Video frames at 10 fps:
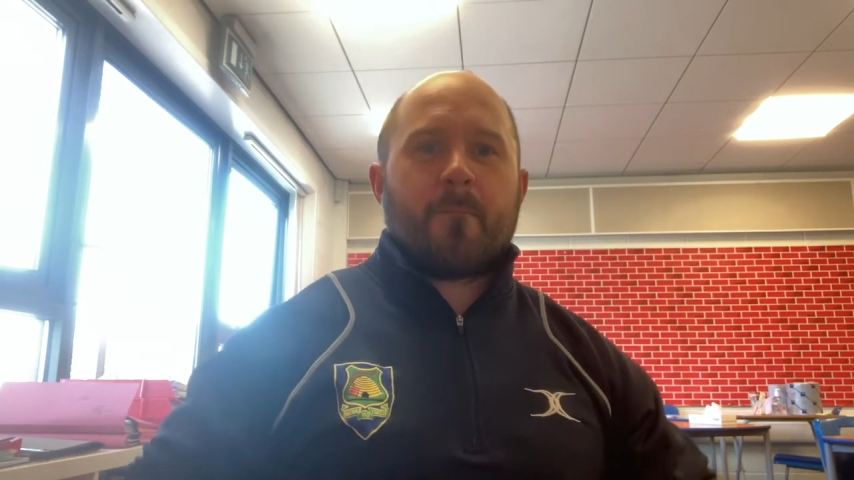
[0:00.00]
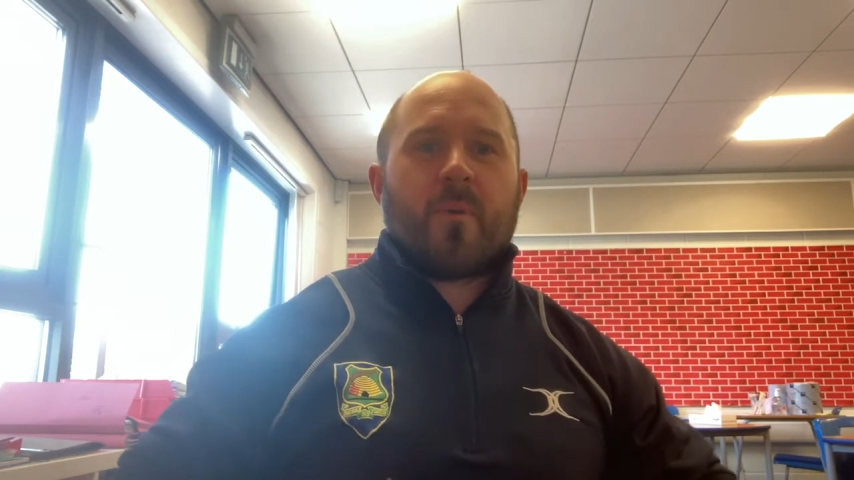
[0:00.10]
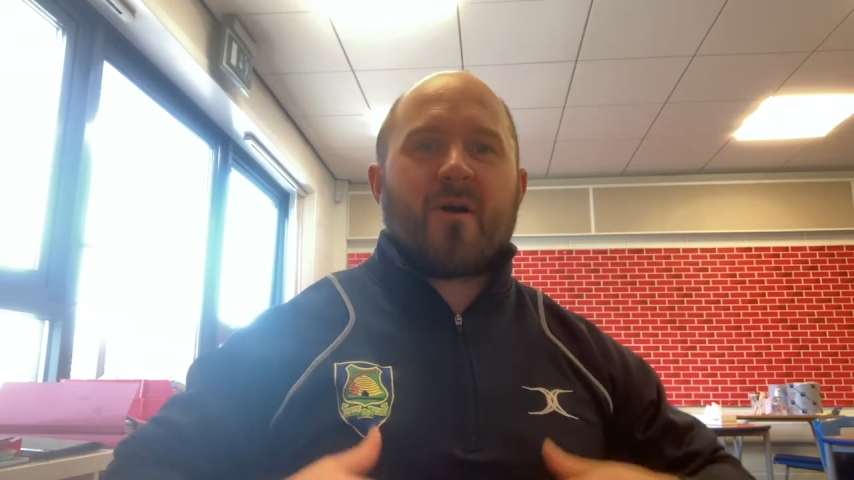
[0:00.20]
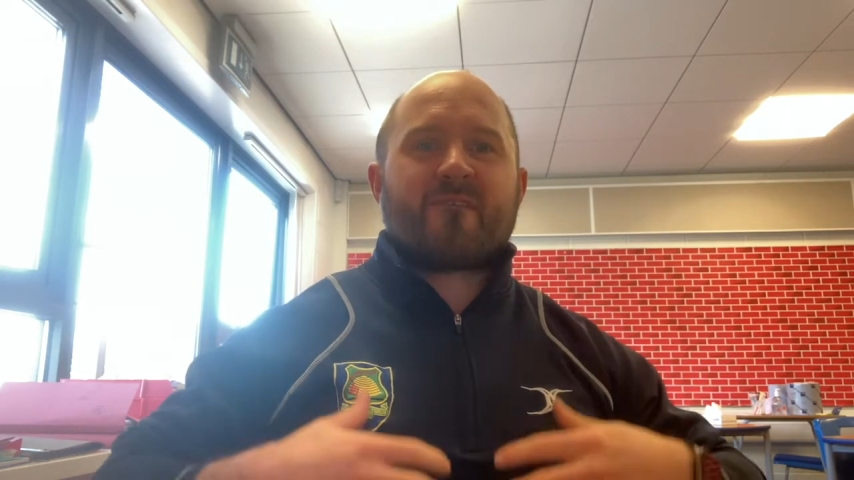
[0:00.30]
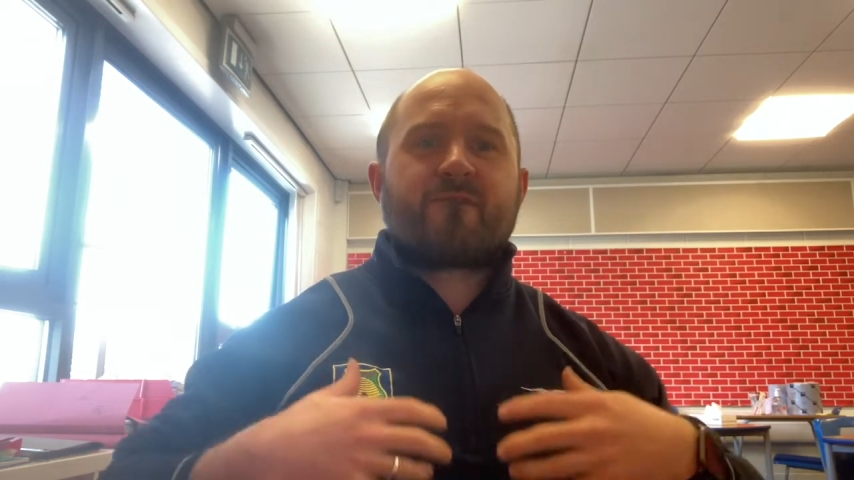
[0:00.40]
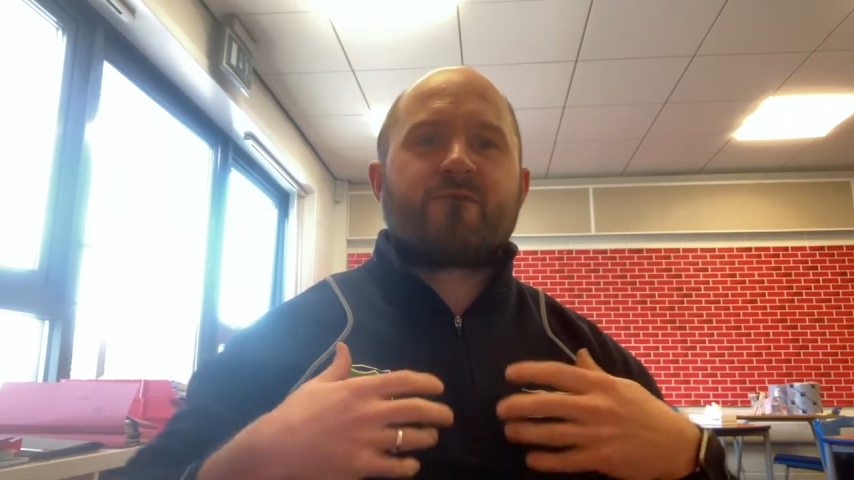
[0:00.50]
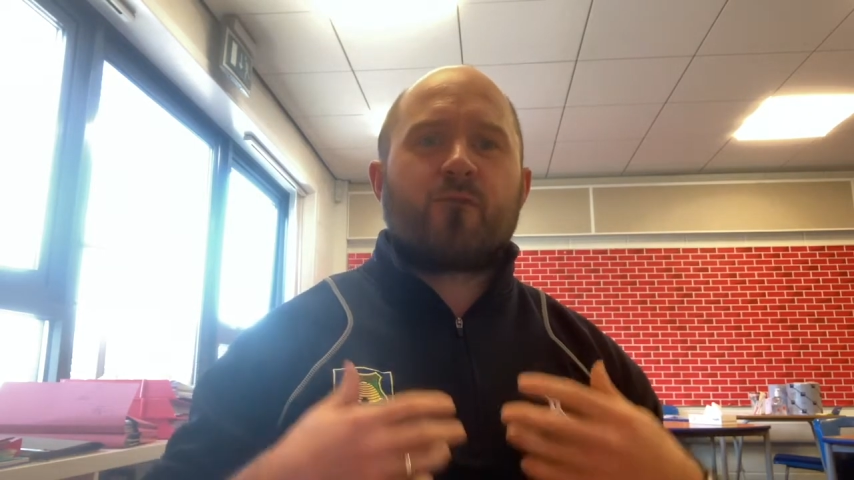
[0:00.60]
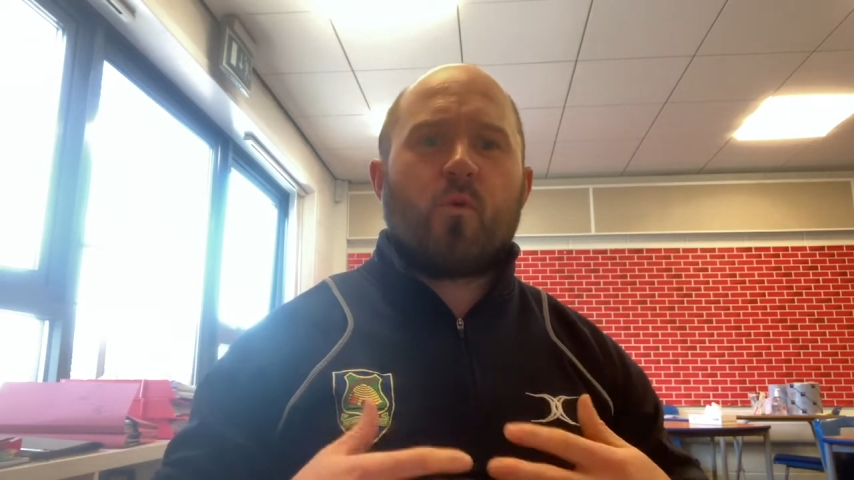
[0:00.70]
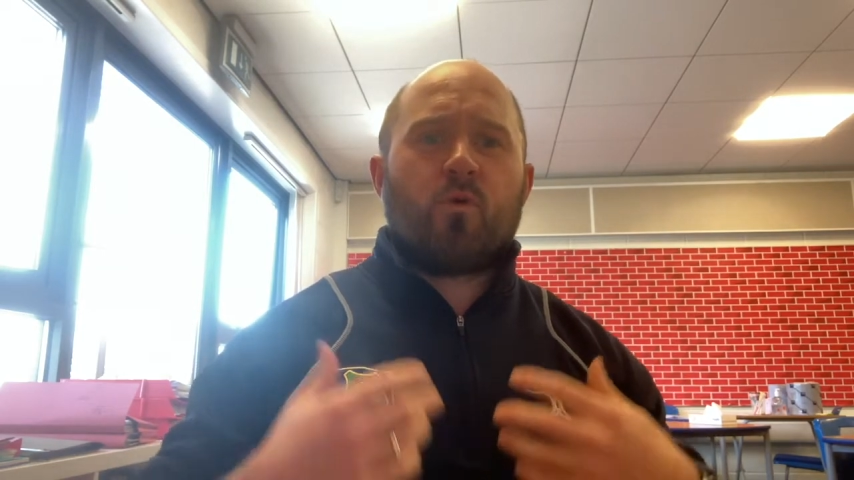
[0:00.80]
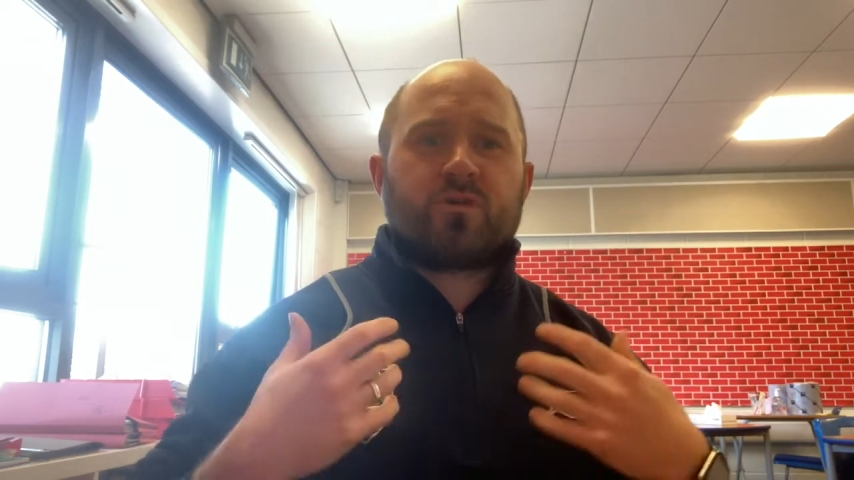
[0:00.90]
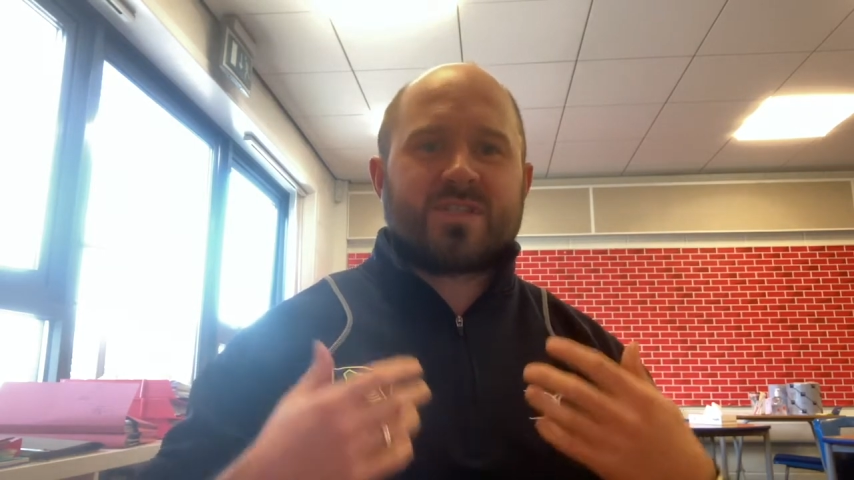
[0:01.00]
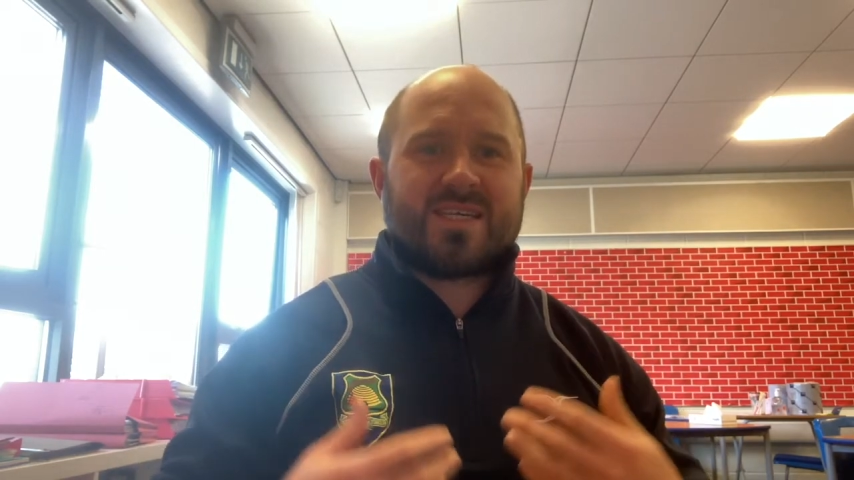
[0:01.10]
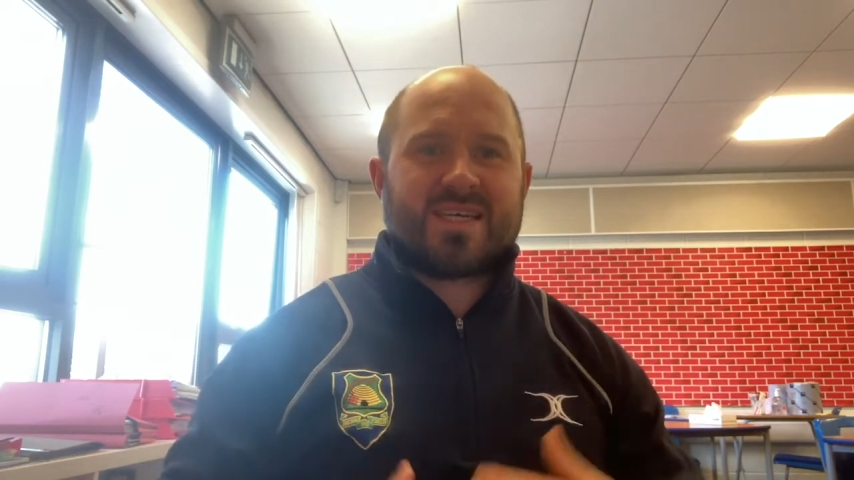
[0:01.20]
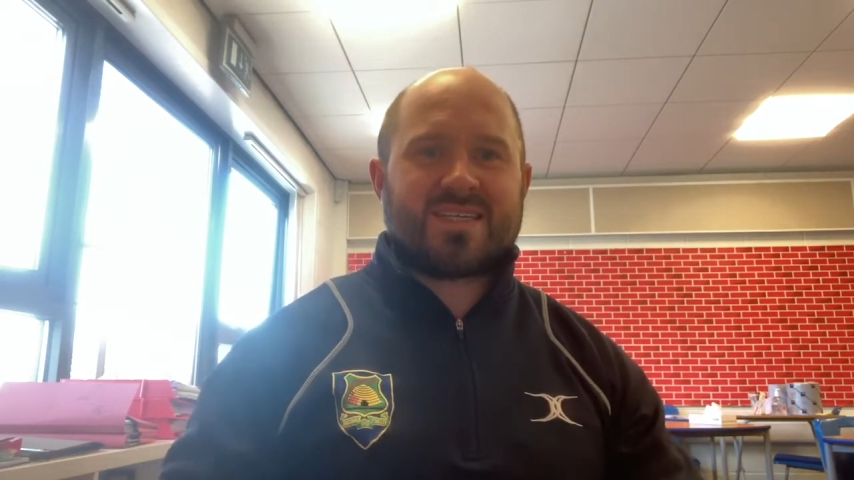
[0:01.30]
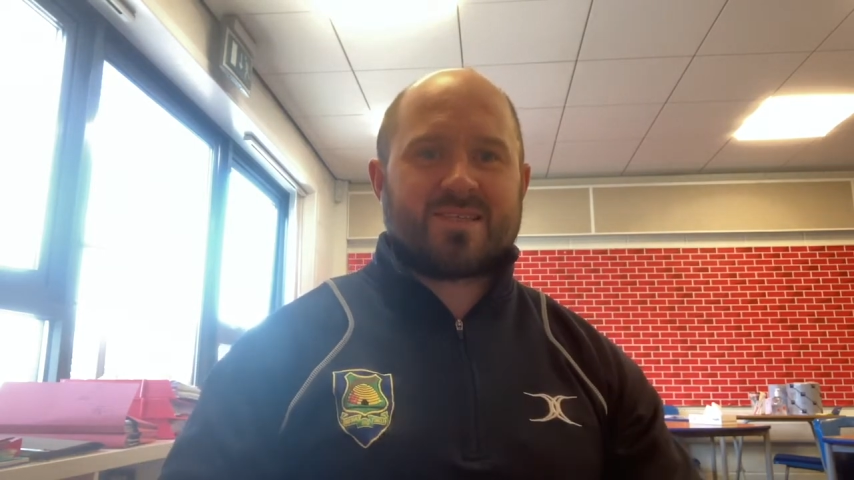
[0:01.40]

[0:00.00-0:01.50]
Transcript: by forcing